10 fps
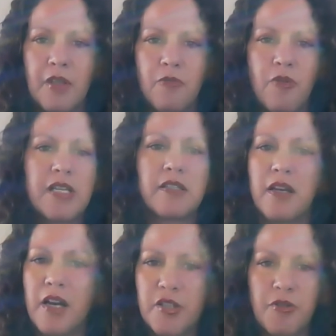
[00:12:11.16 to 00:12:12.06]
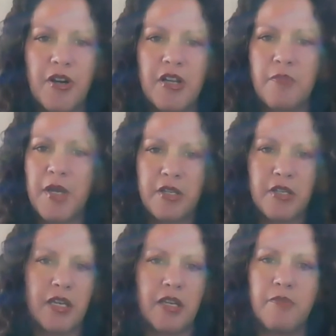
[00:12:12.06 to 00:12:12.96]
raise a contrary
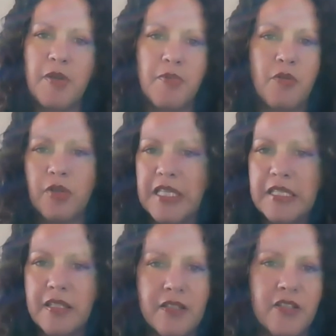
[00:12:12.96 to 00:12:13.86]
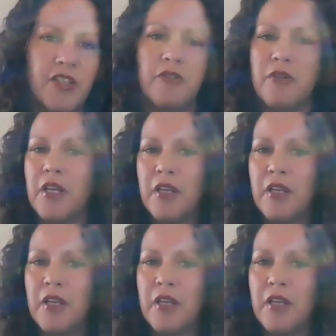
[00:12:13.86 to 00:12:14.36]
opinion and people will listen to you?